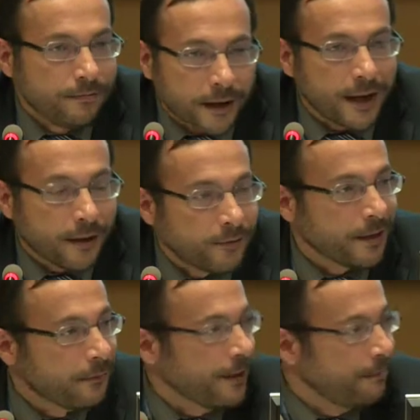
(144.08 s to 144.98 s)
how
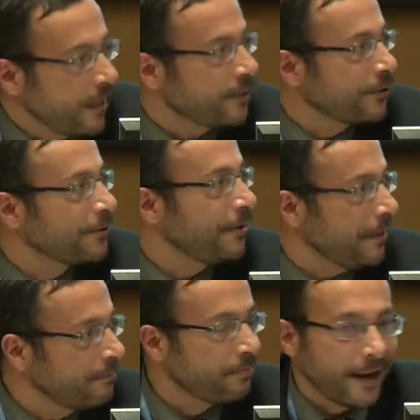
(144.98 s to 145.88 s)
can one measure
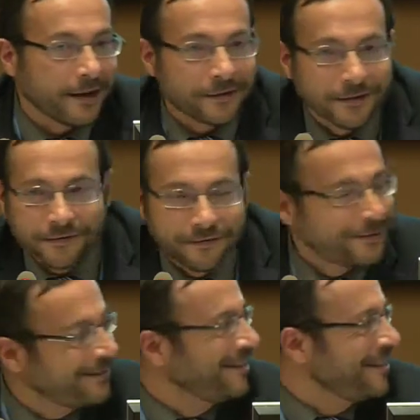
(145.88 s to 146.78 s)
the impact of
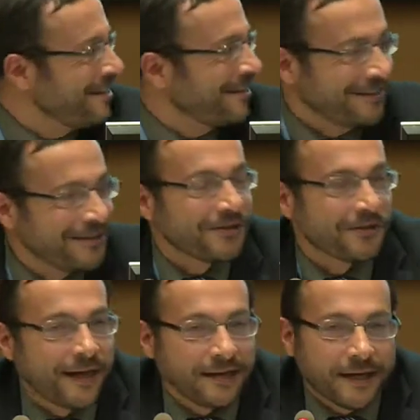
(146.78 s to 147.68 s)
this
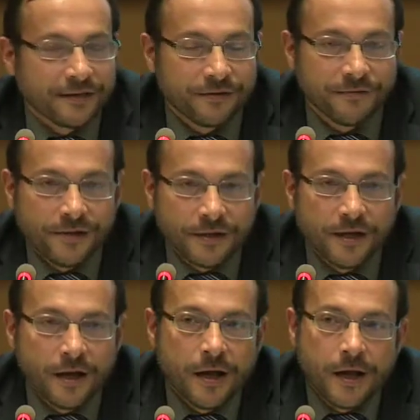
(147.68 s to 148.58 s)
or that
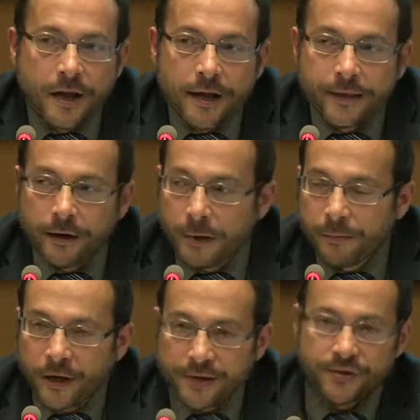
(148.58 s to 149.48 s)
activity? And I
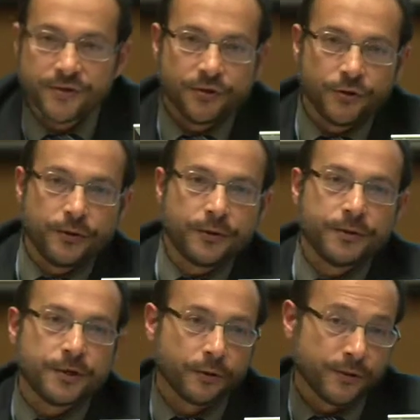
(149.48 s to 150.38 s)
remember as a
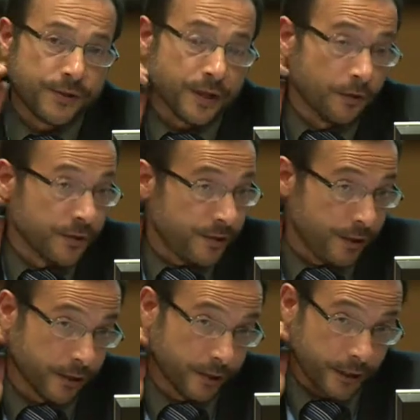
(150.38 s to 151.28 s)
student, I was
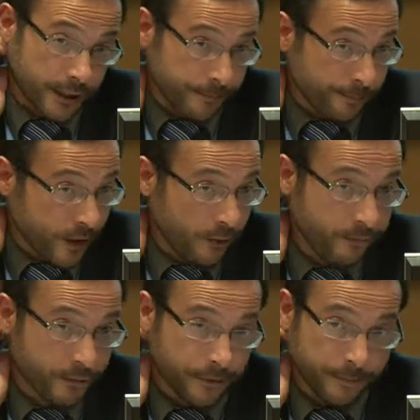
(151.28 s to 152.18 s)
here
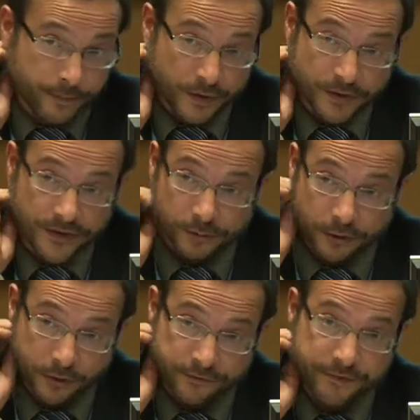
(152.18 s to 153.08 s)
over the
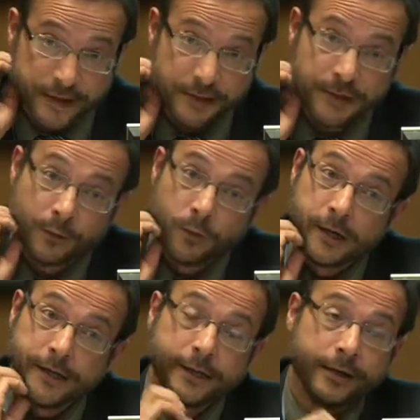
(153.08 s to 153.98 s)
summer of
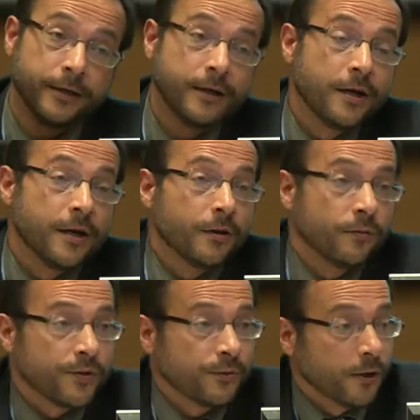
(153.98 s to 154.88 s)
'91 and
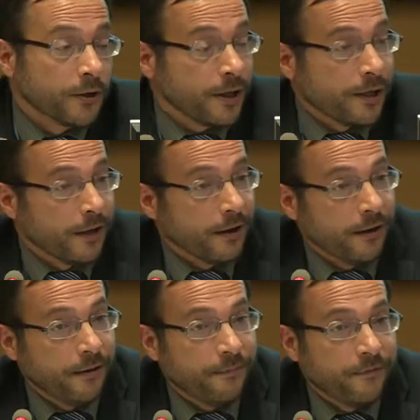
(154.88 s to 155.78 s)
was
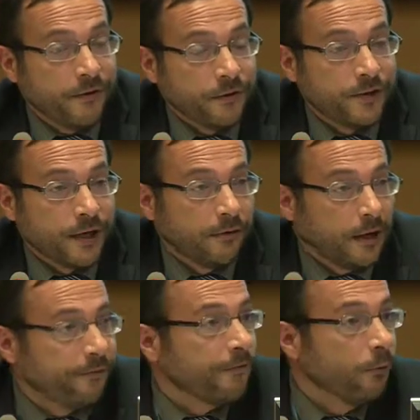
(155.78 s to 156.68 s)
working
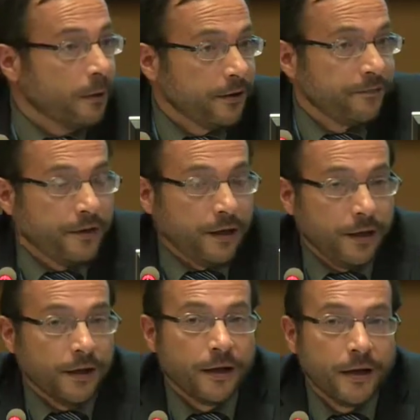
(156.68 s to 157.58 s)
voluntarily for one of
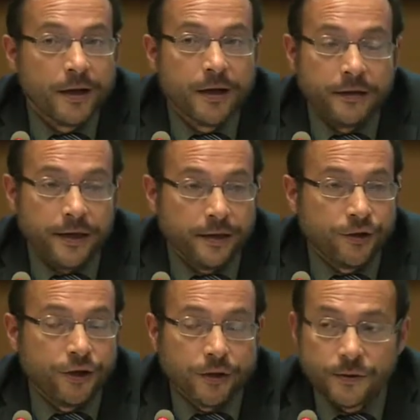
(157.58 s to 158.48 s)
the
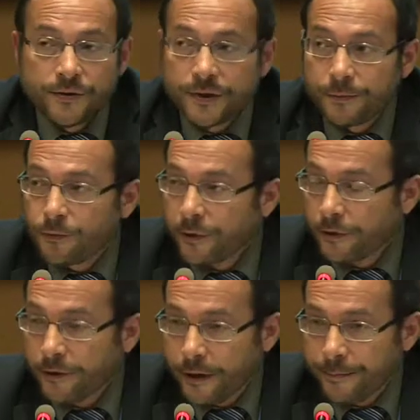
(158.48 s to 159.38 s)
NGOs that
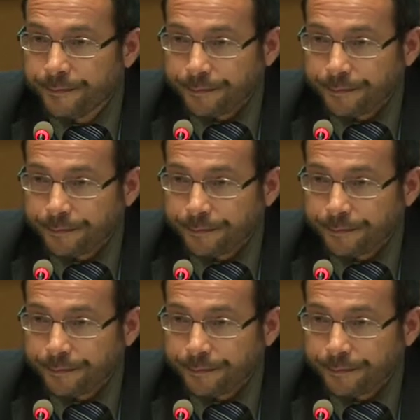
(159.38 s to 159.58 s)
were